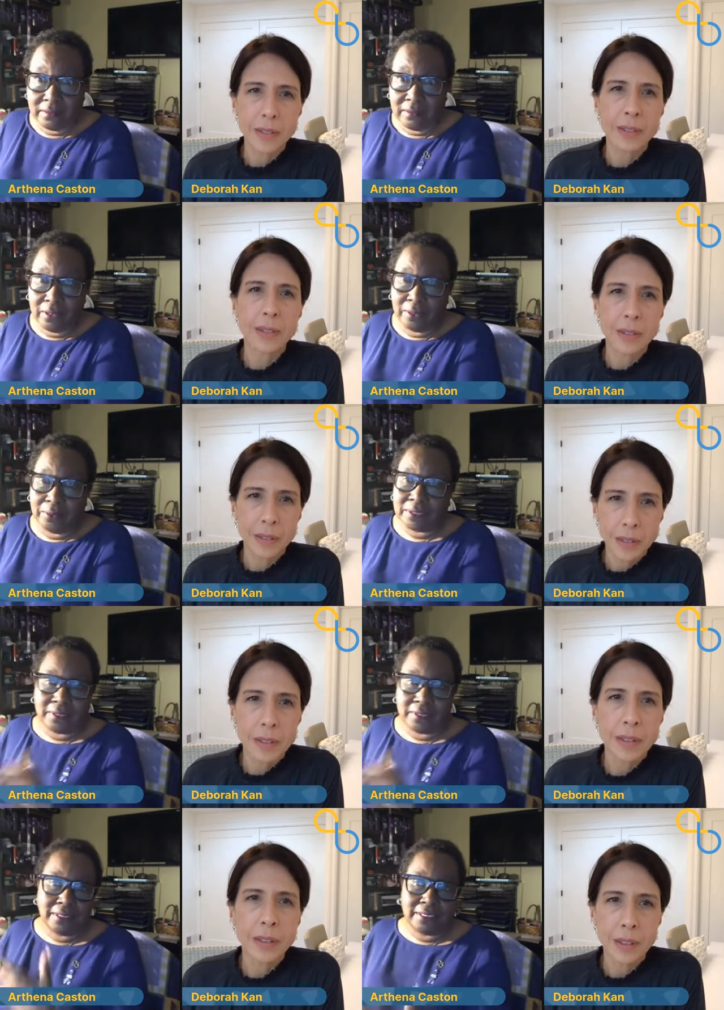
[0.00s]
Speaker 1: You know,
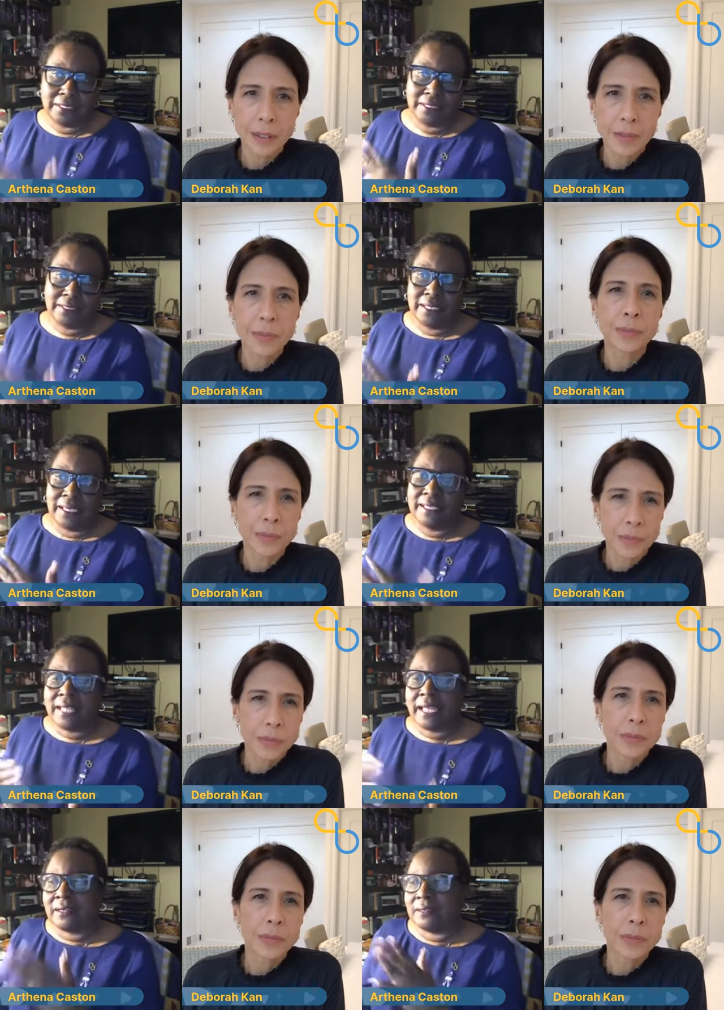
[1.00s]
it's it's just
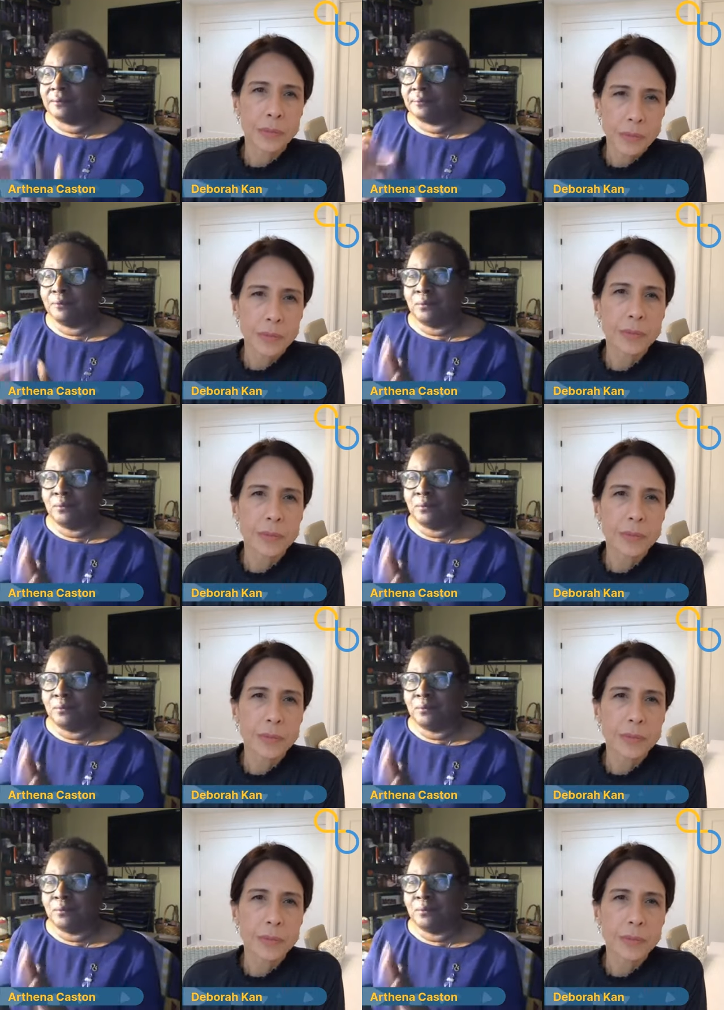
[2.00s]
it's like a